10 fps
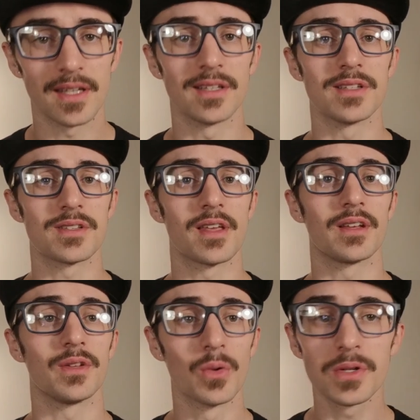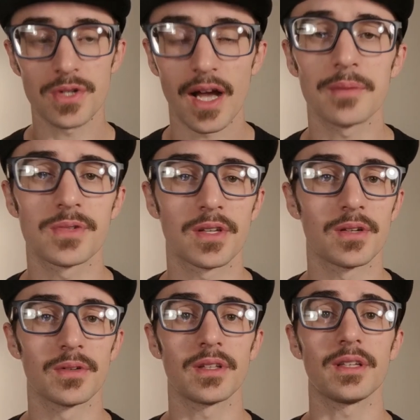is that your job
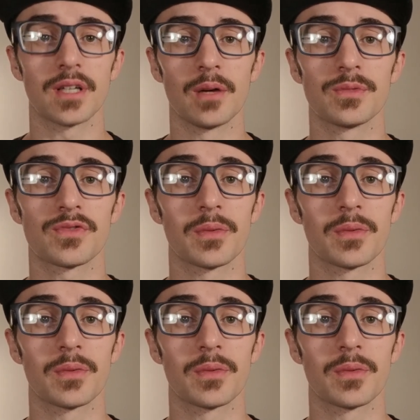security comes